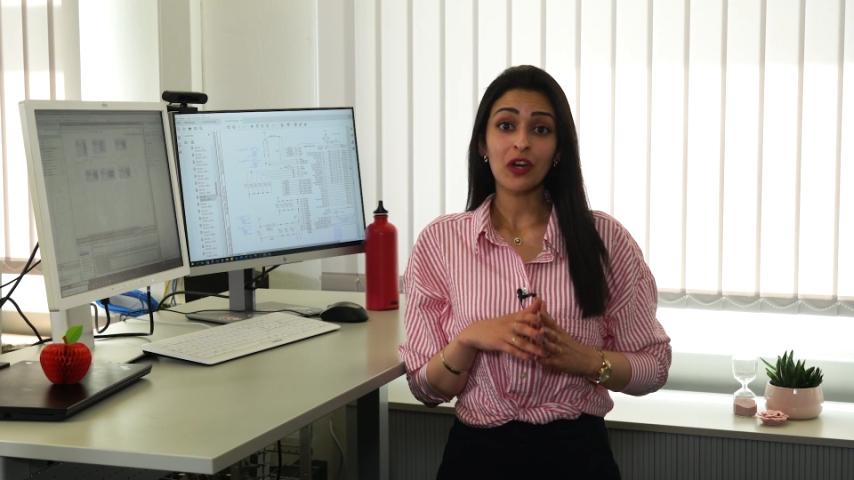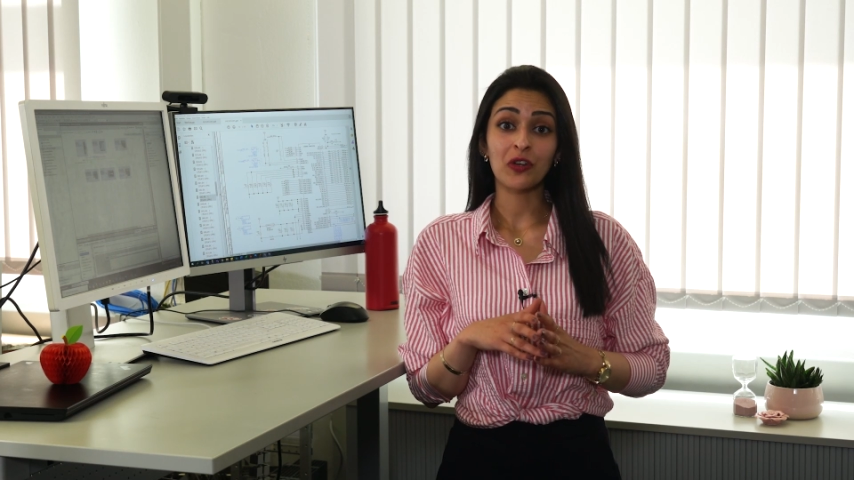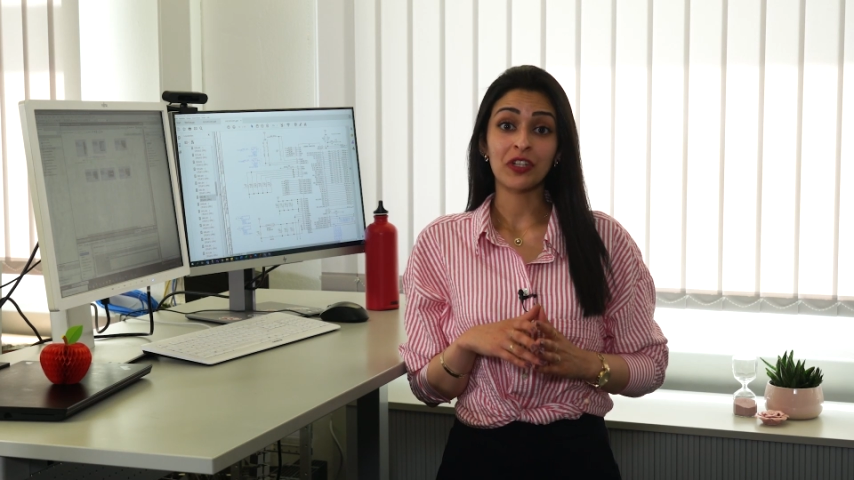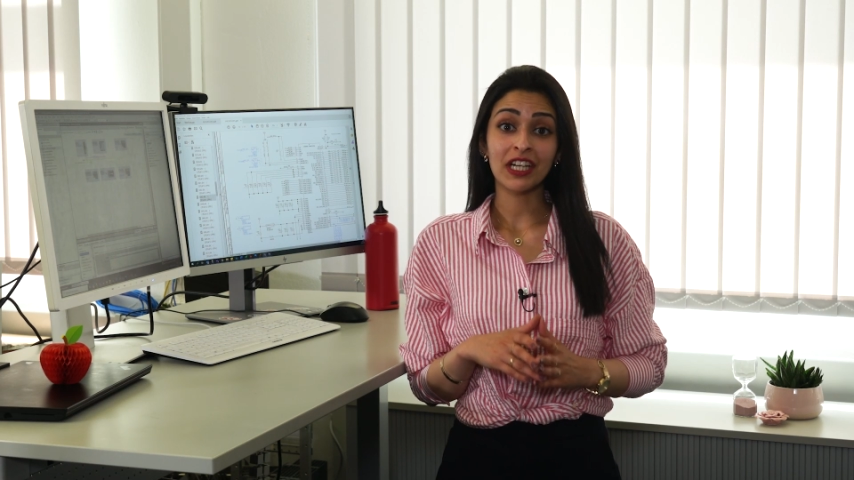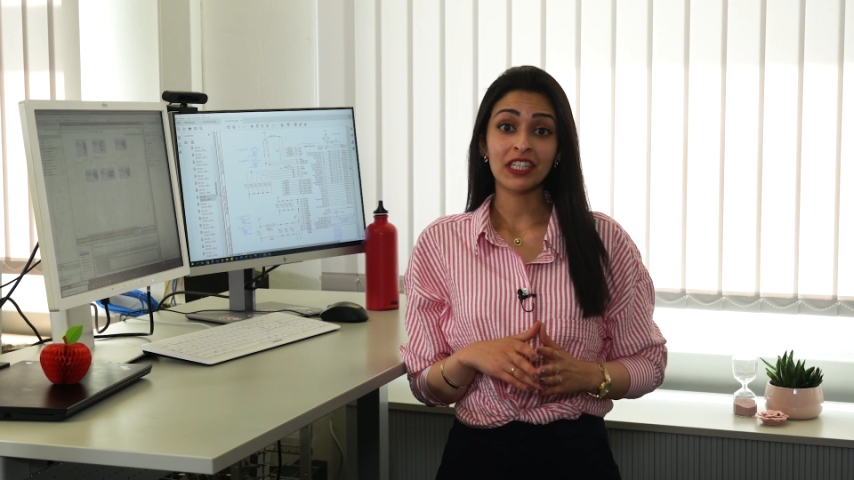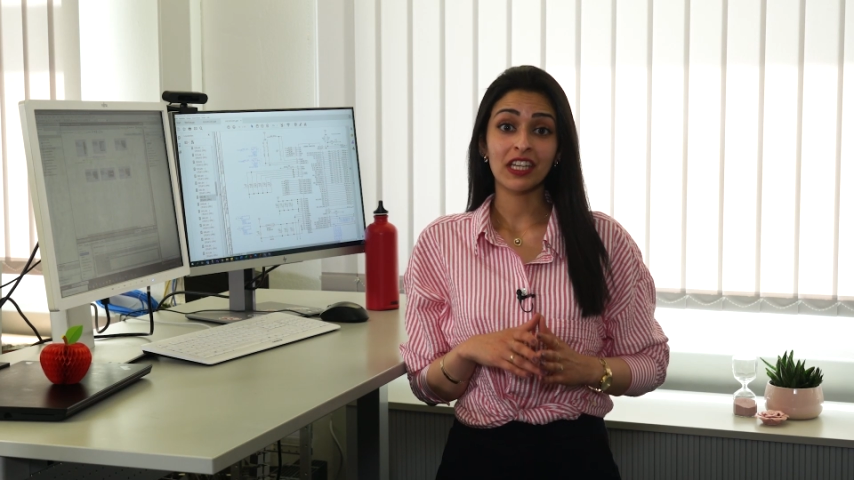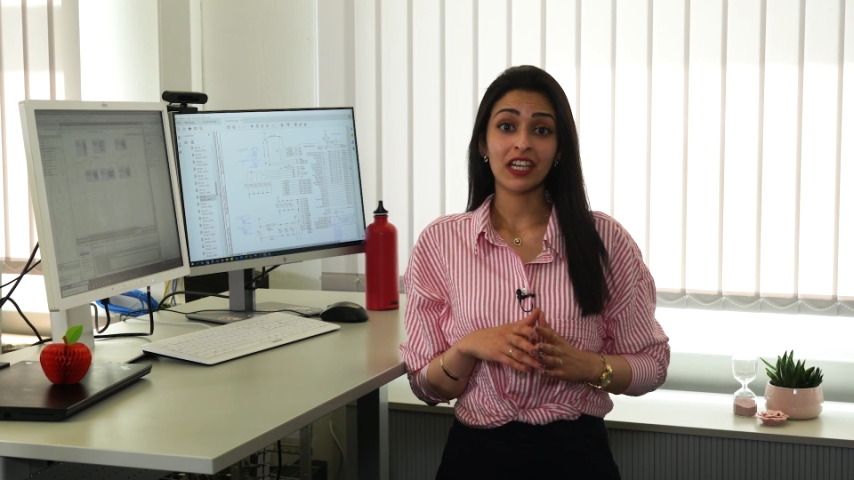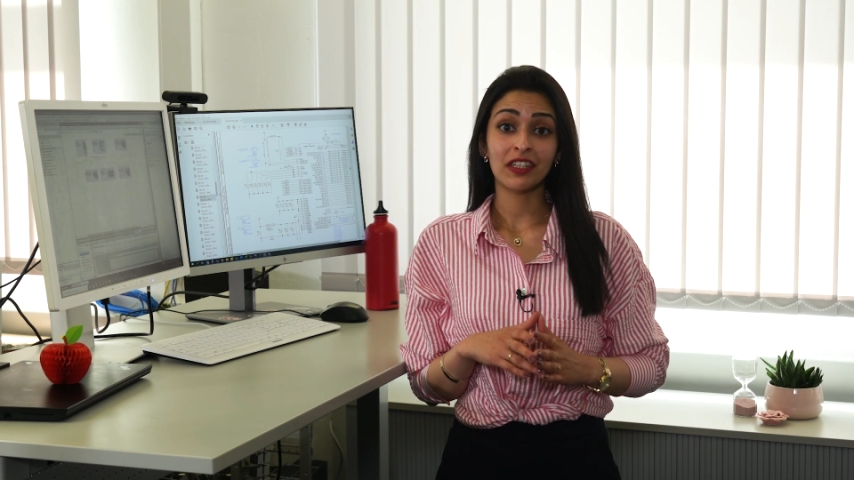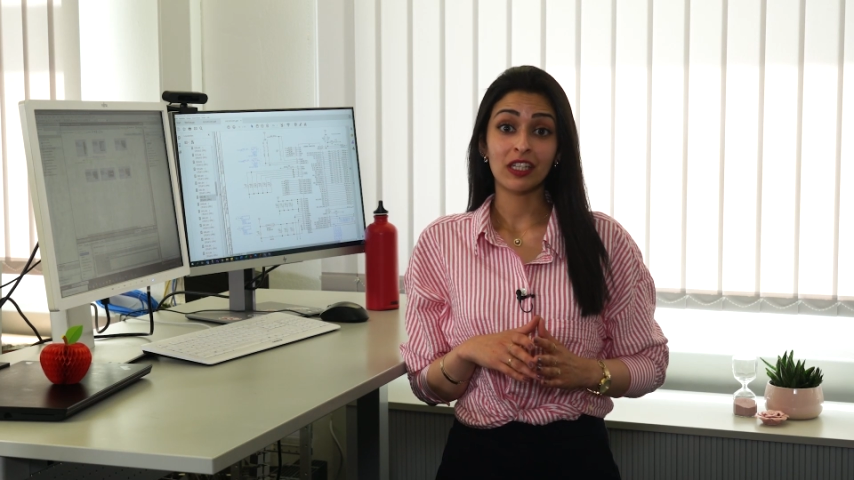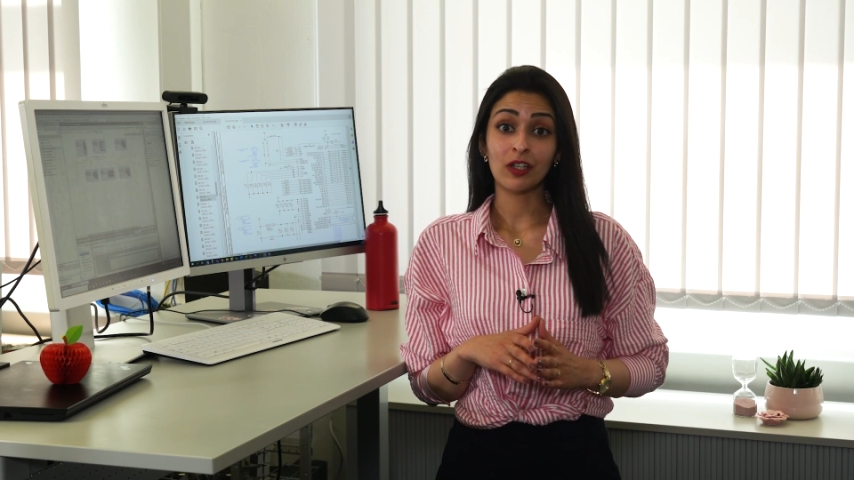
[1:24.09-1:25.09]
conducting
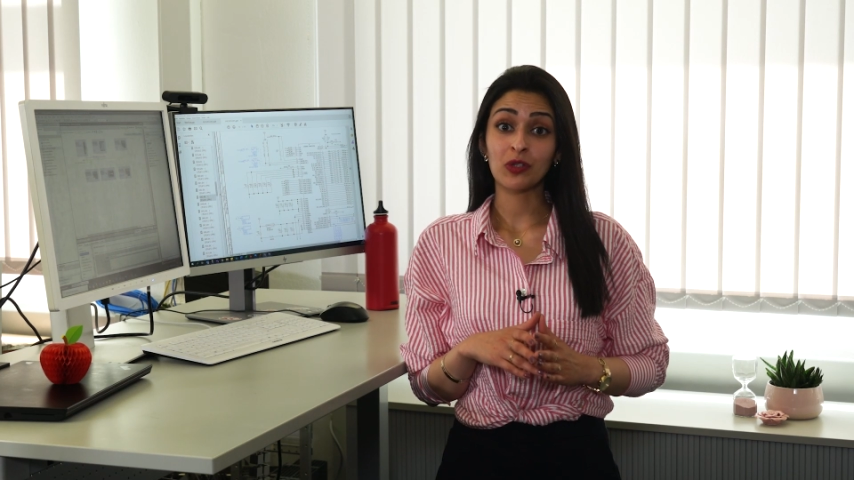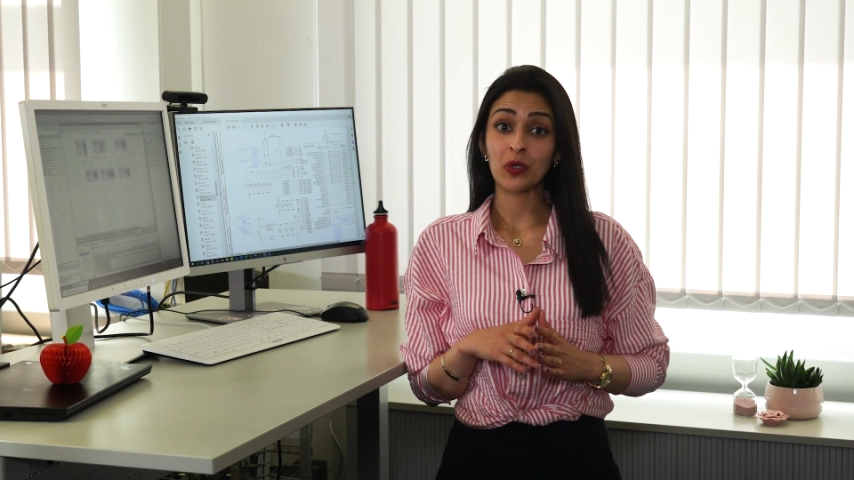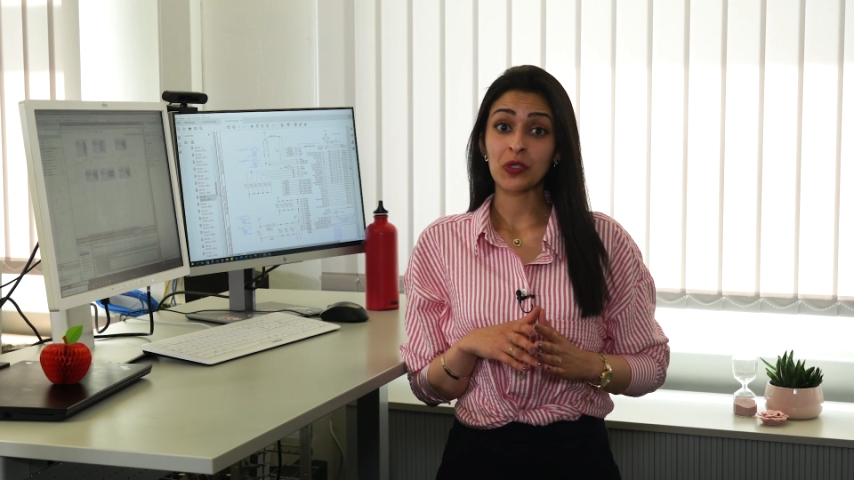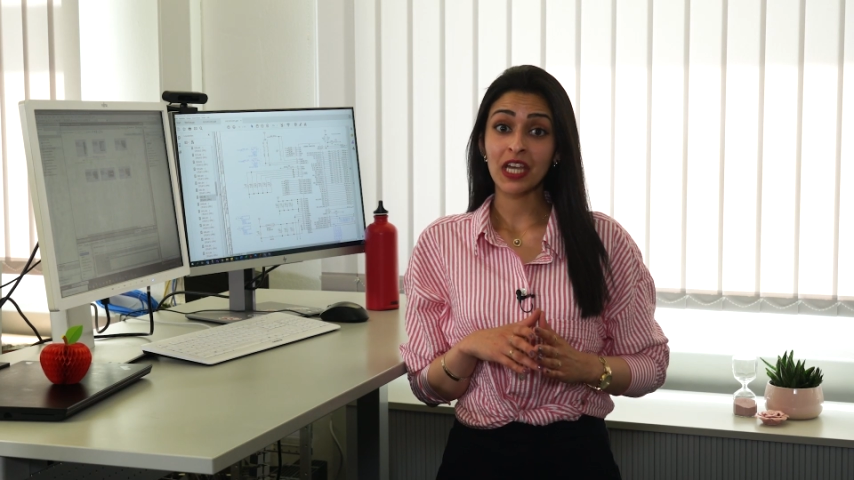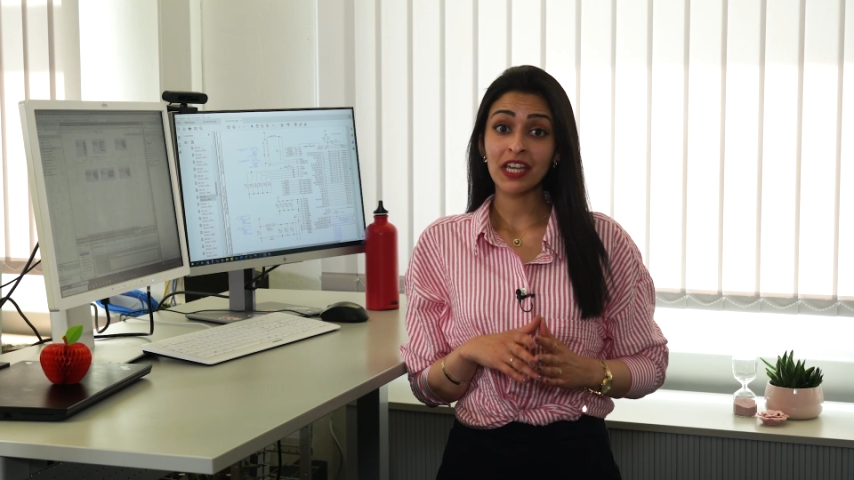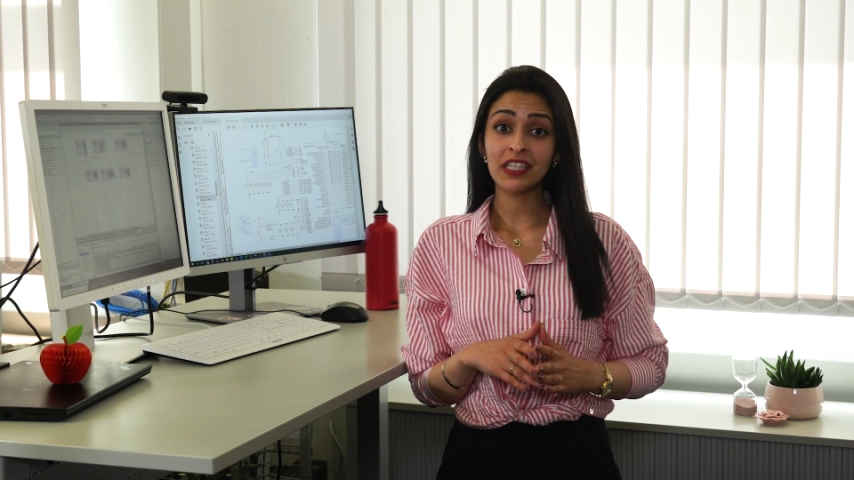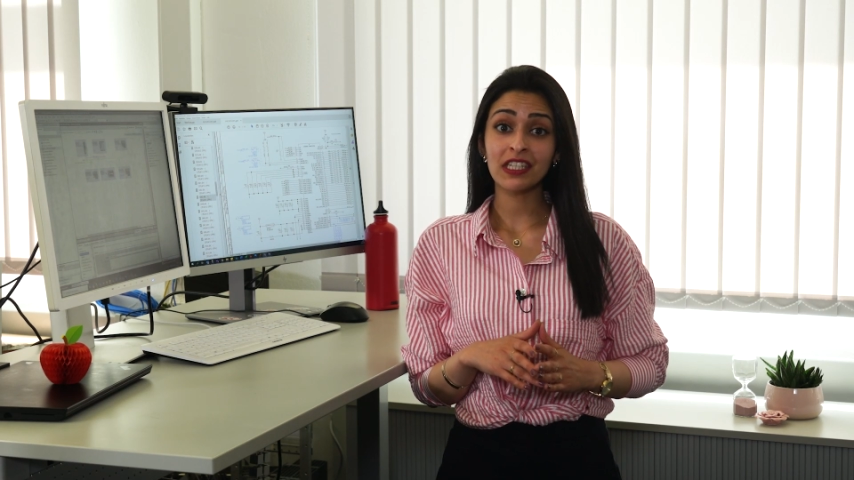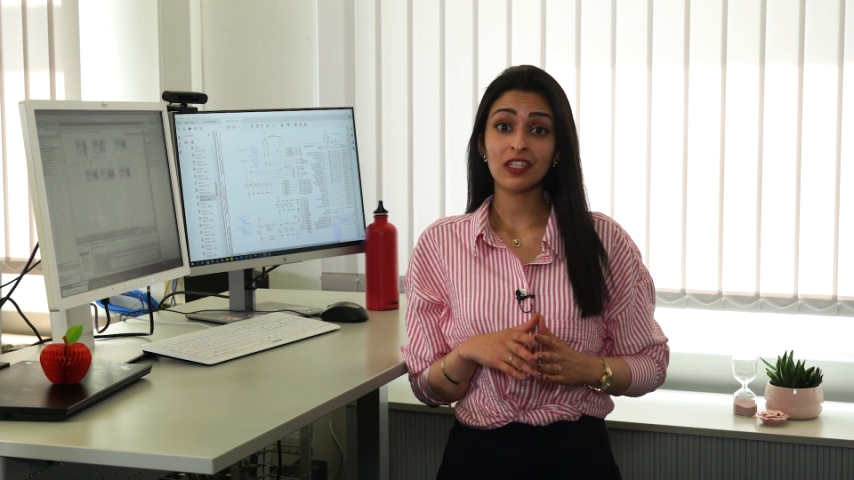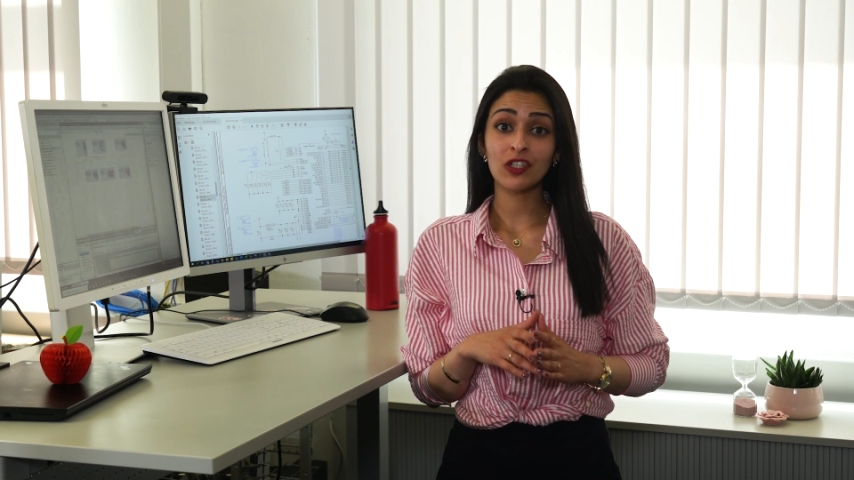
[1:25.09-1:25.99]
an electrostatic